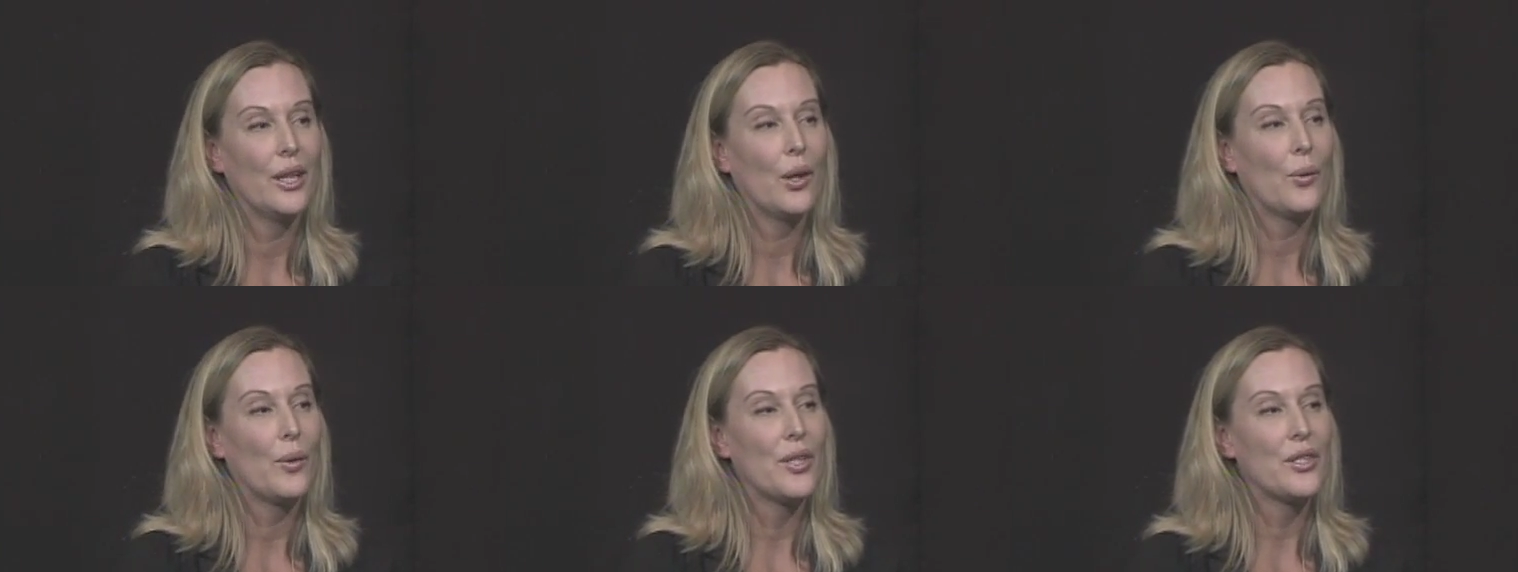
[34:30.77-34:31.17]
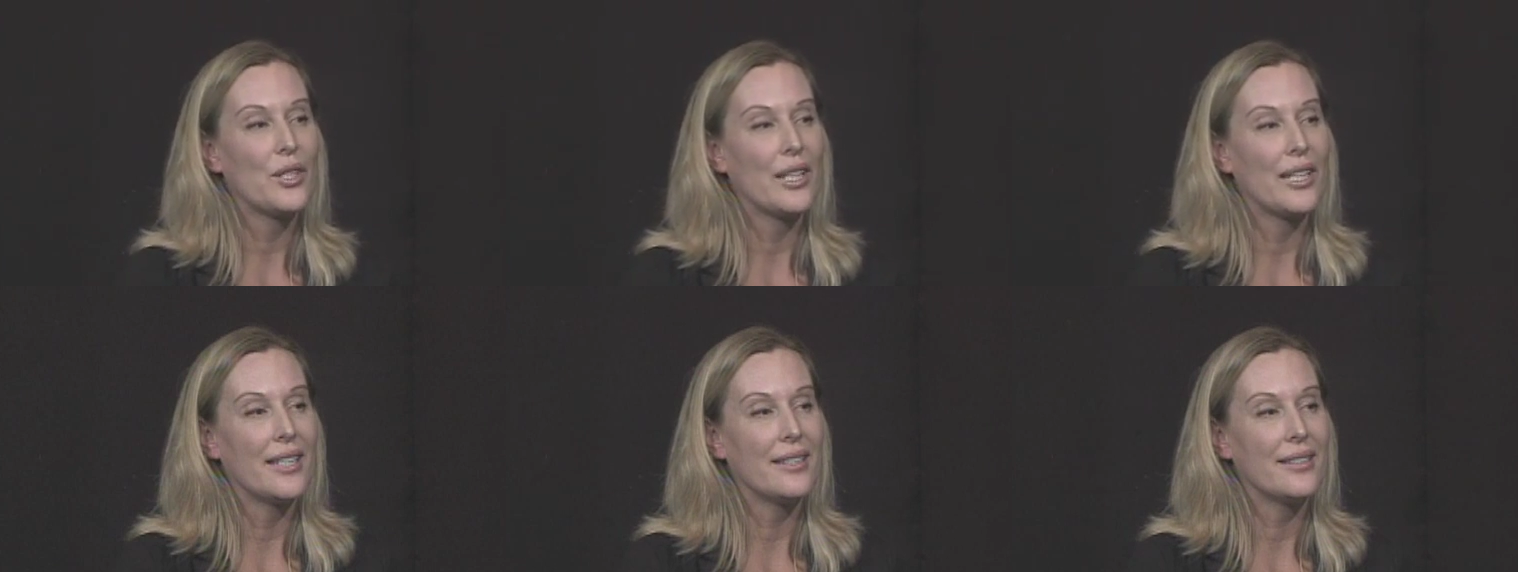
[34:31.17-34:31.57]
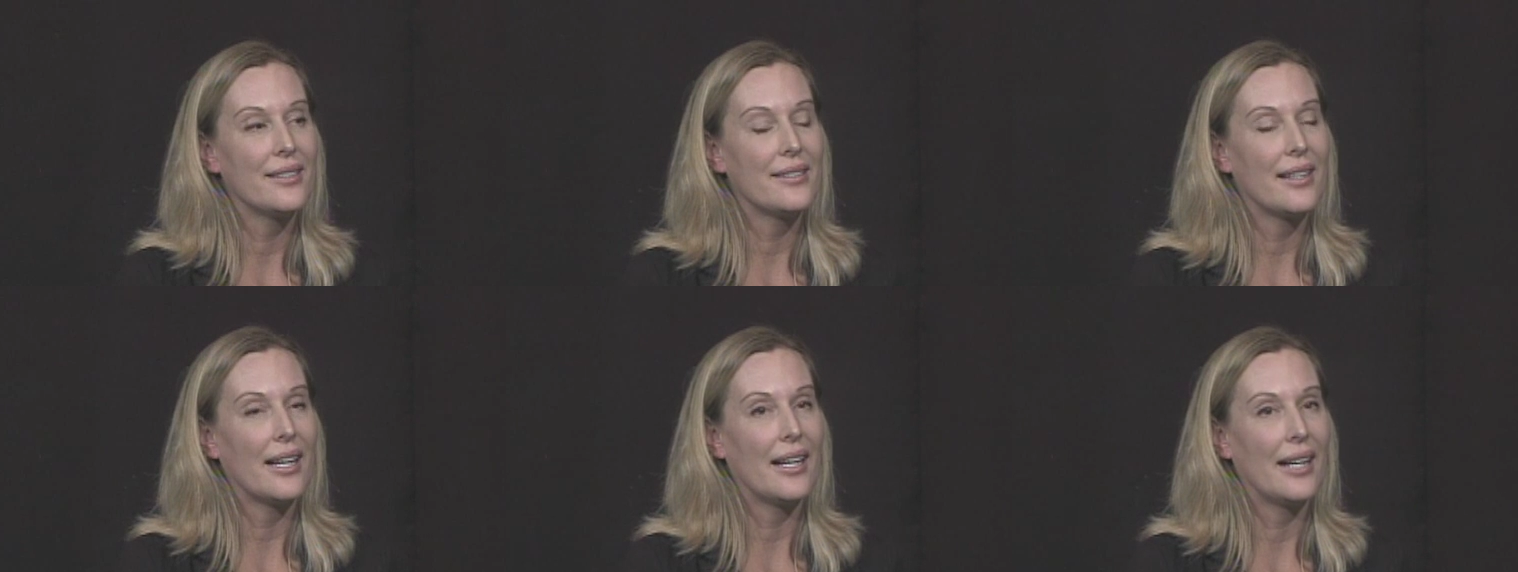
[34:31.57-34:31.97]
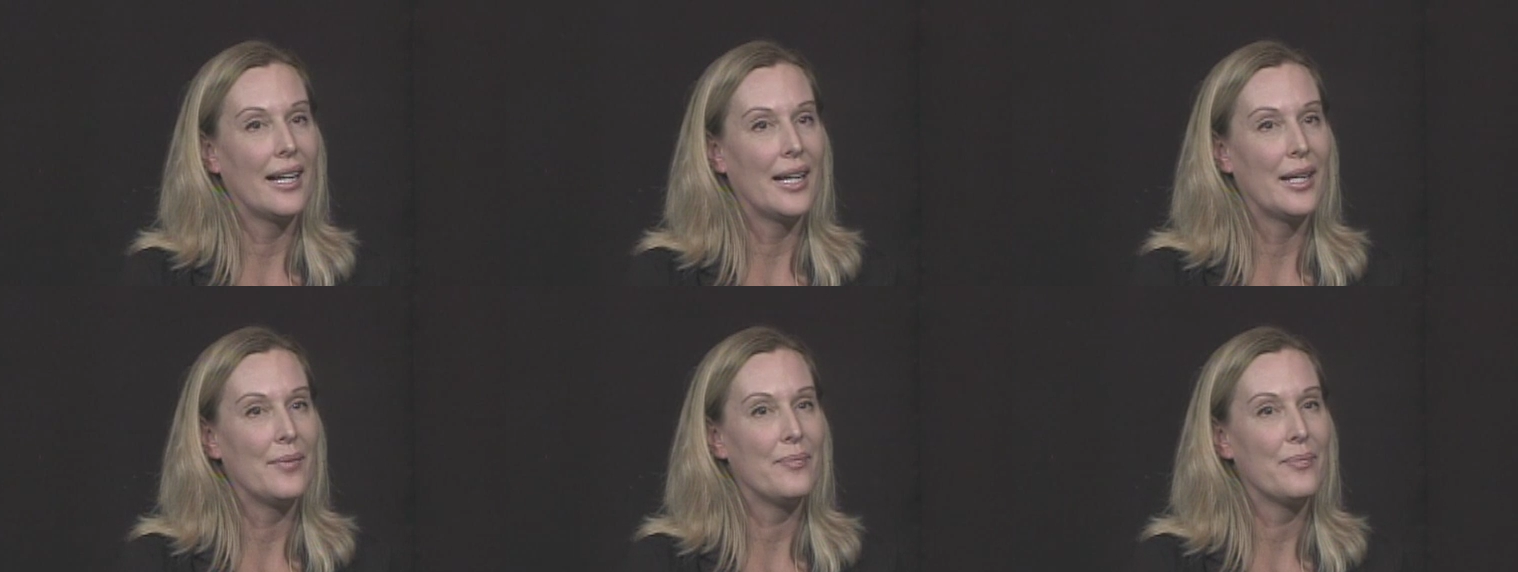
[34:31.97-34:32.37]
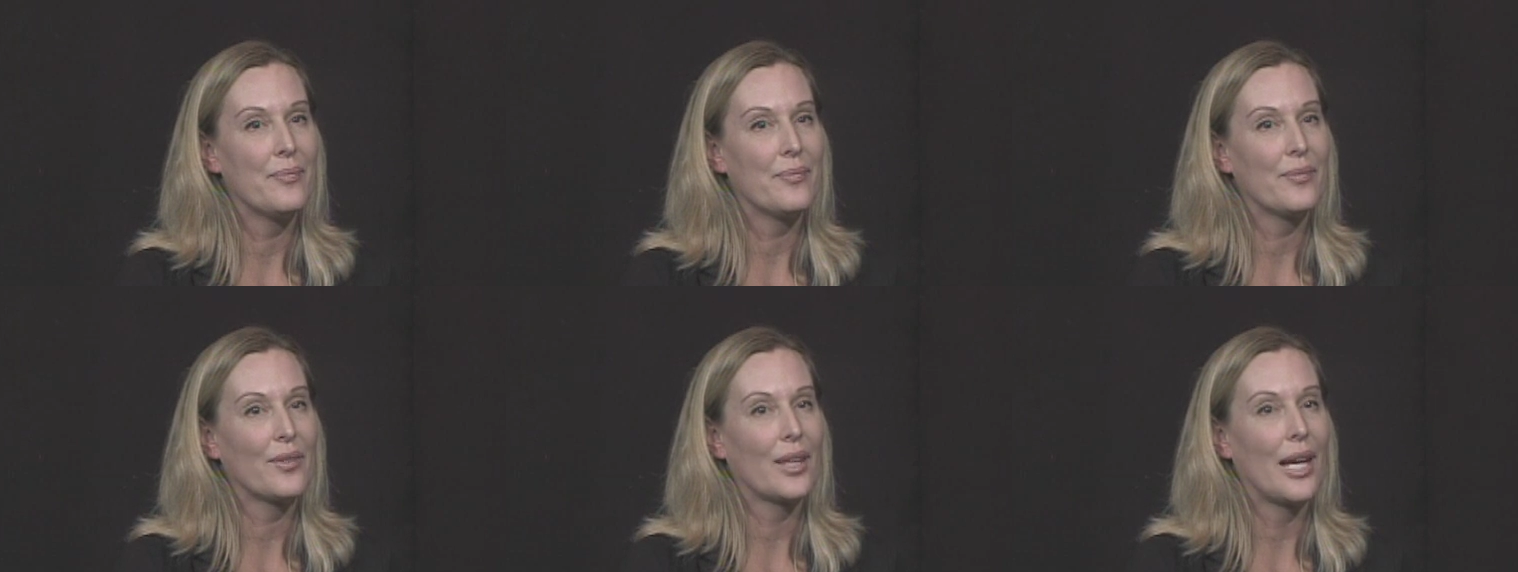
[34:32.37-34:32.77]
which is
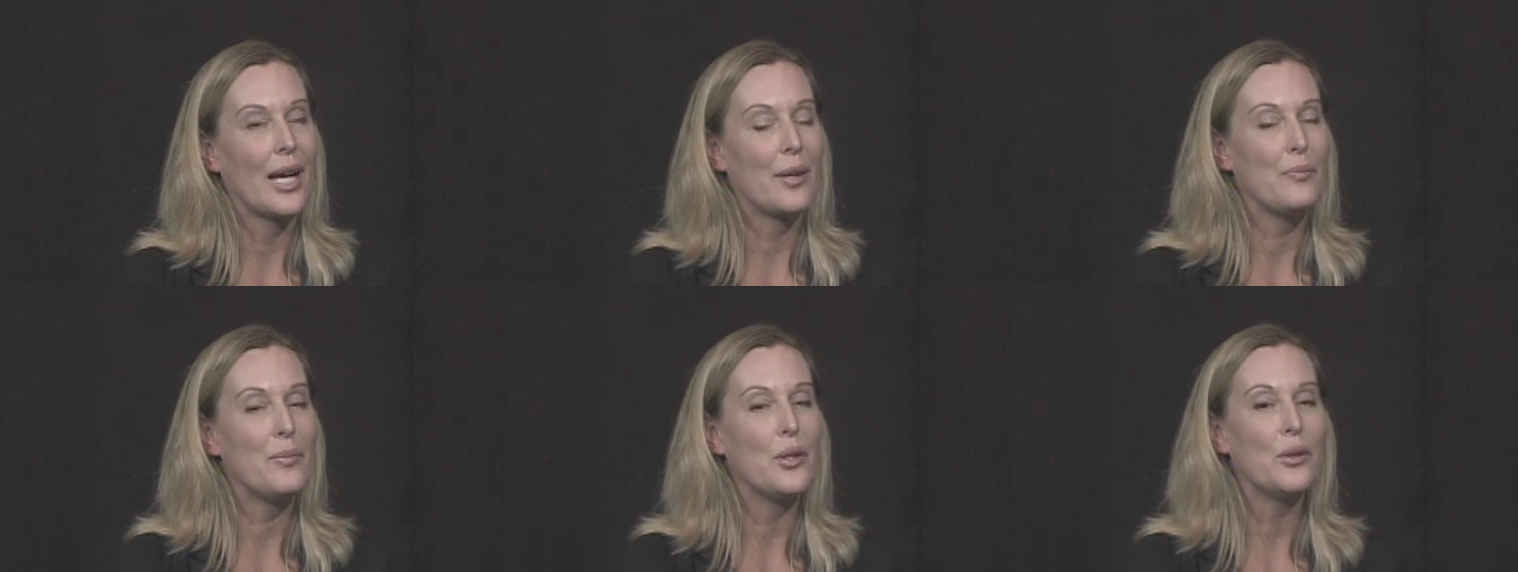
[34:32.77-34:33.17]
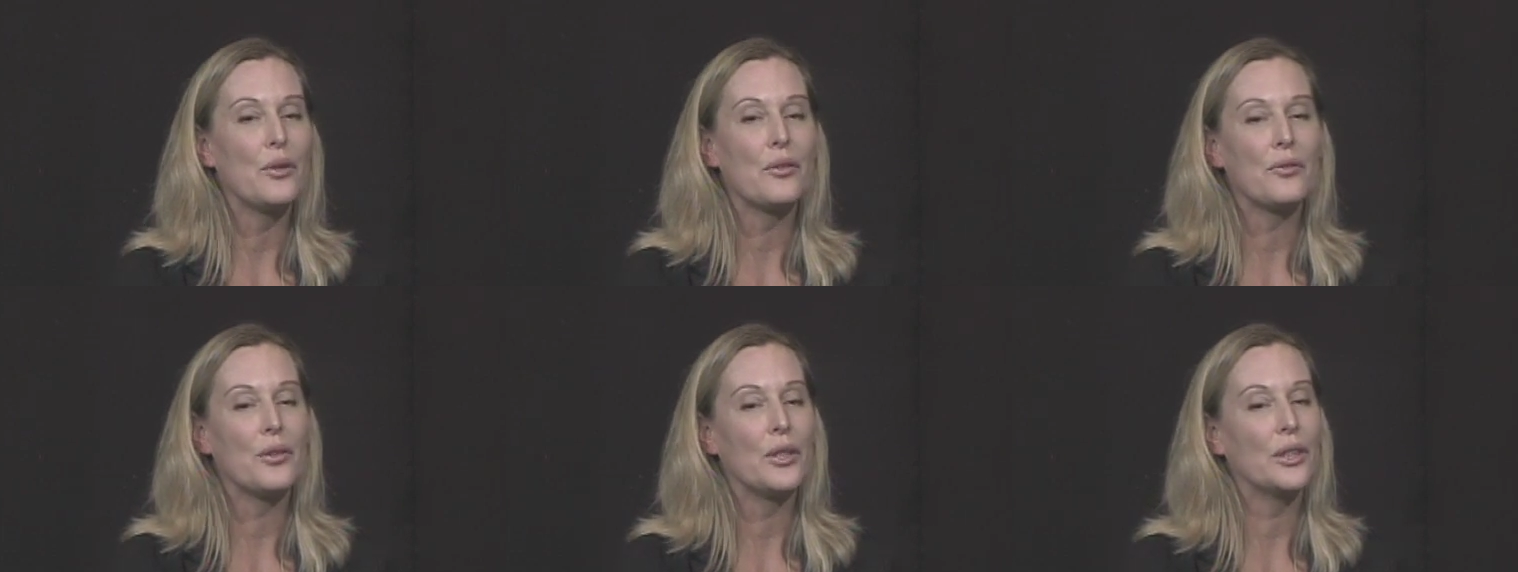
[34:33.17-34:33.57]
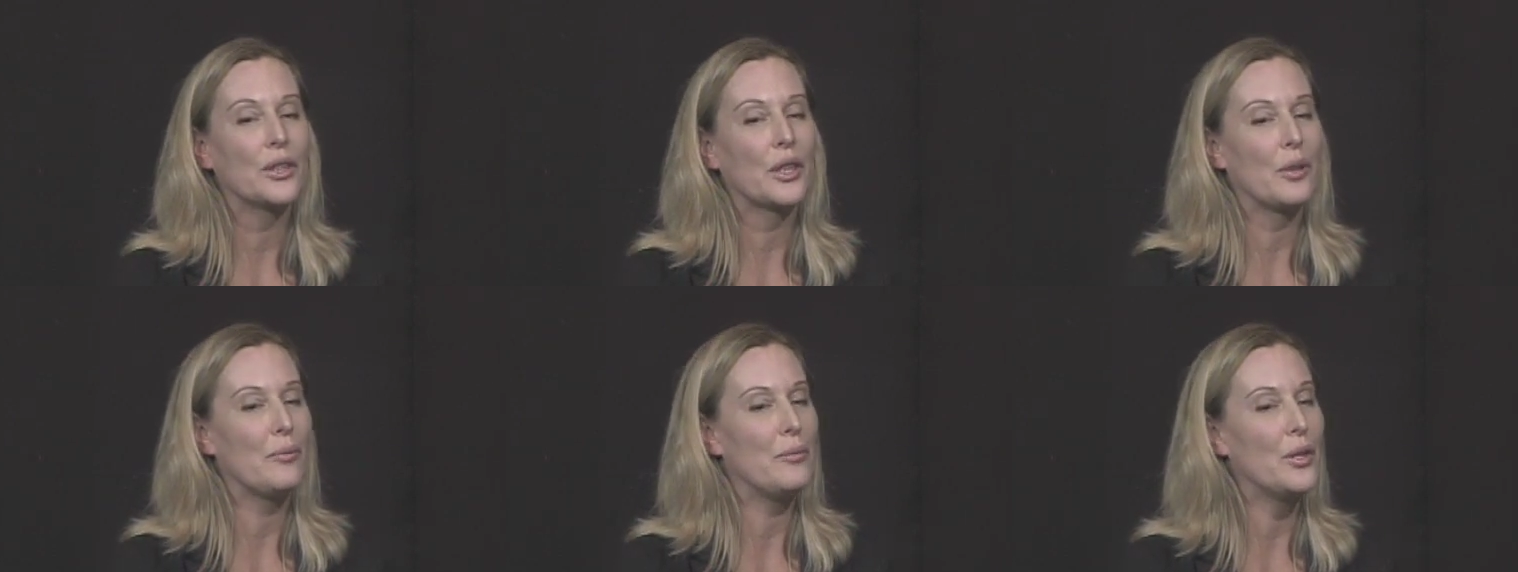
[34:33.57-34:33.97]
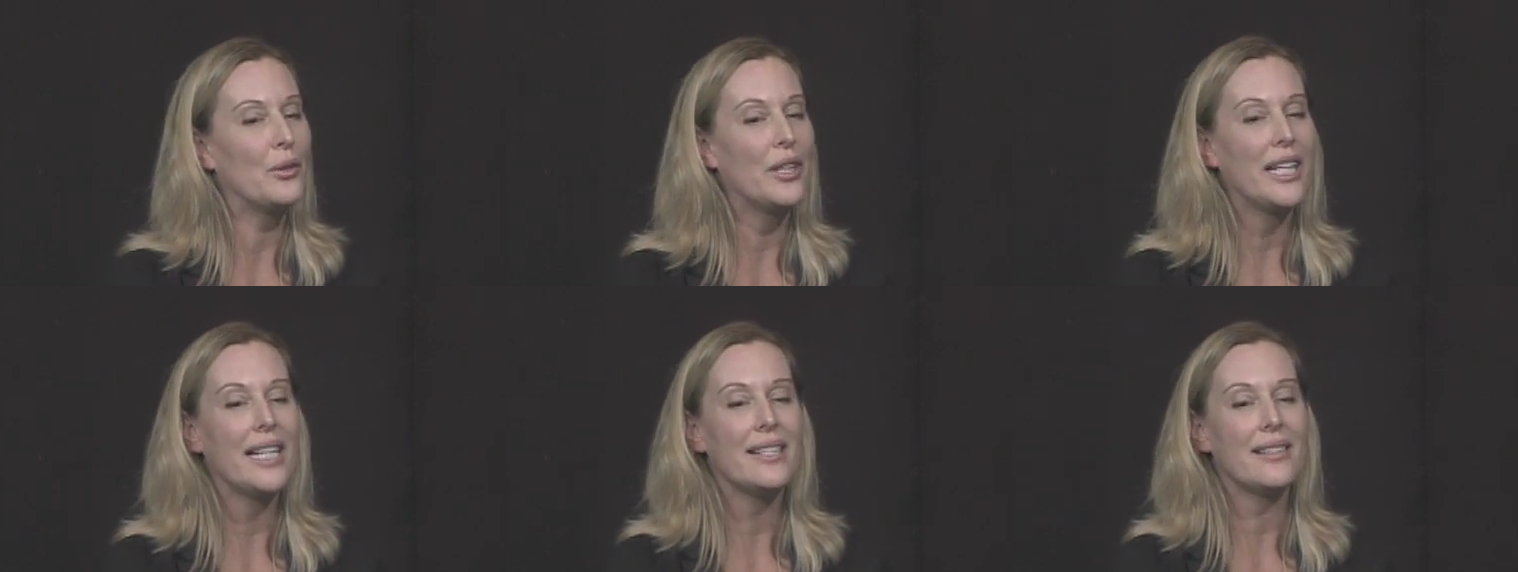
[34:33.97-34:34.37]
a beautiful community